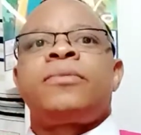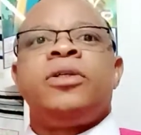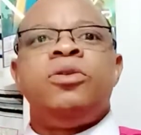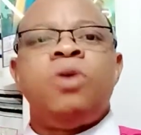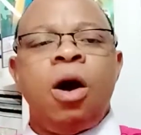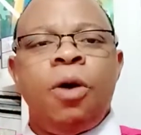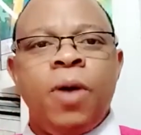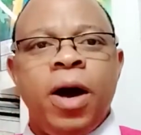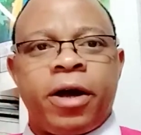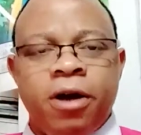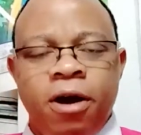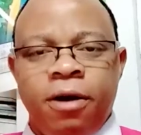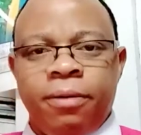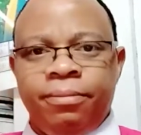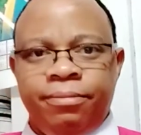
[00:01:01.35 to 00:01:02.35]
You are
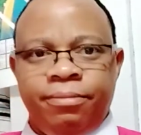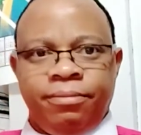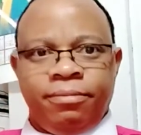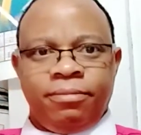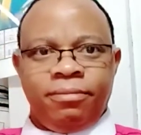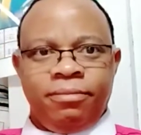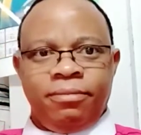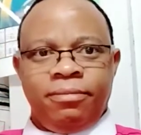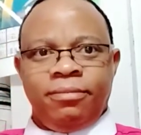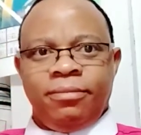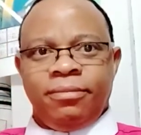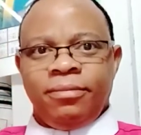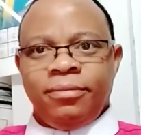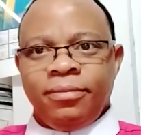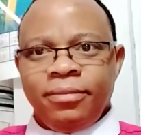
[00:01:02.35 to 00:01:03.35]
welcome.
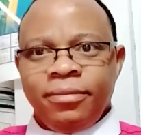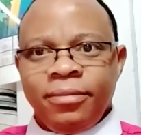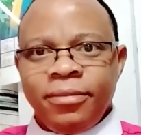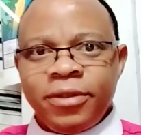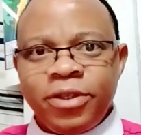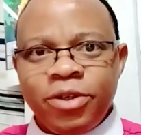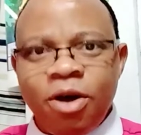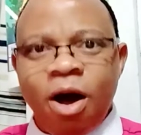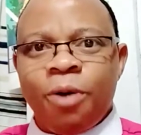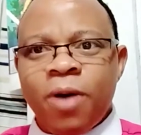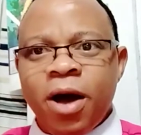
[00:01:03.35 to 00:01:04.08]
You are